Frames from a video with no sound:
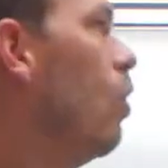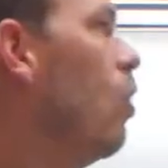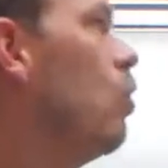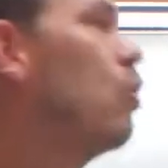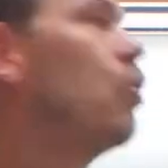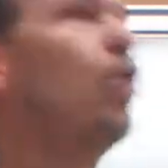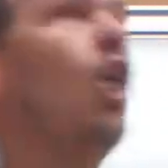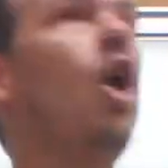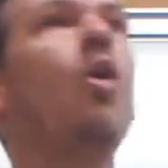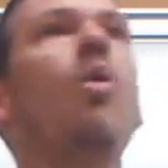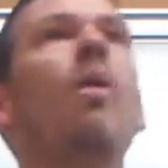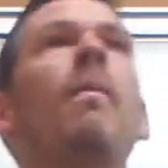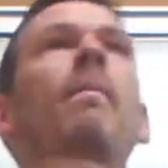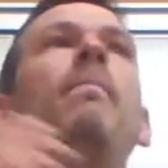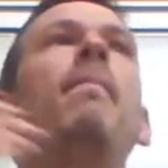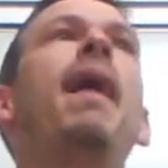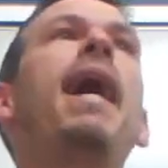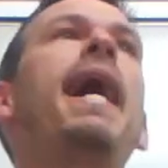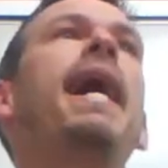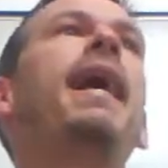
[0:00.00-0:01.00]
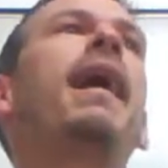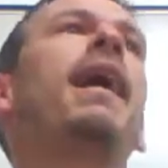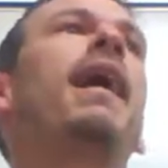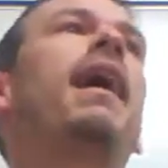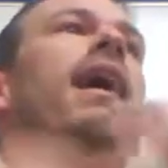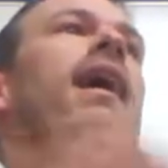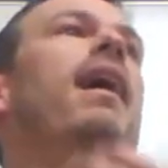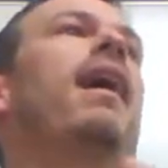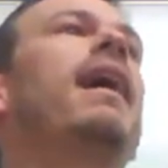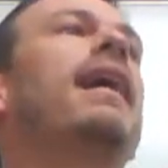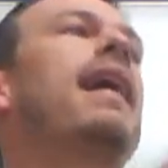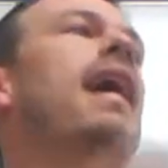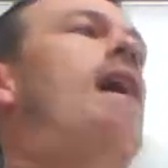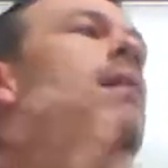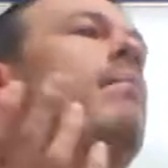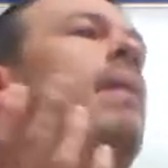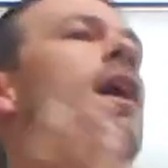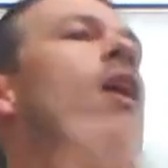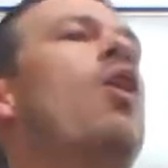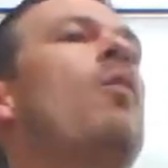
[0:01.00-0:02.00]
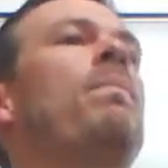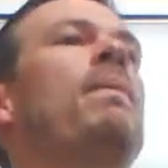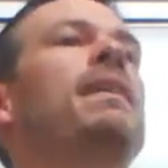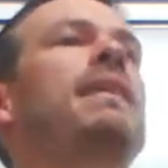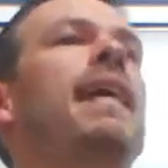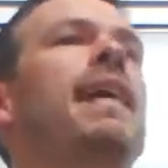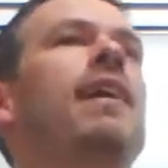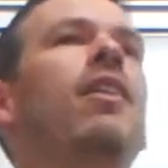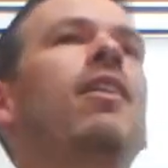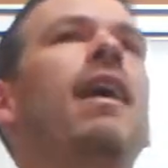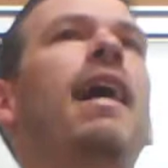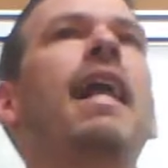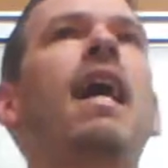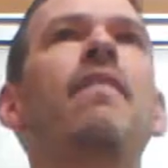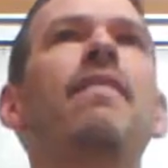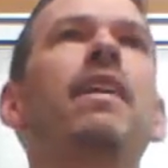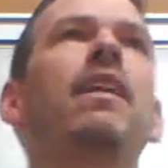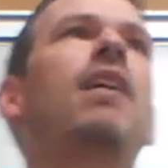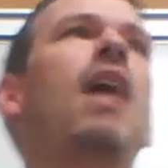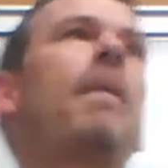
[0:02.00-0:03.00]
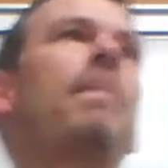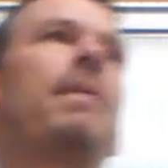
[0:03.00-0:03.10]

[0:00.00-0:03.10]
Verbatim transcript: so my uh, again, my hope is that you're not having to copy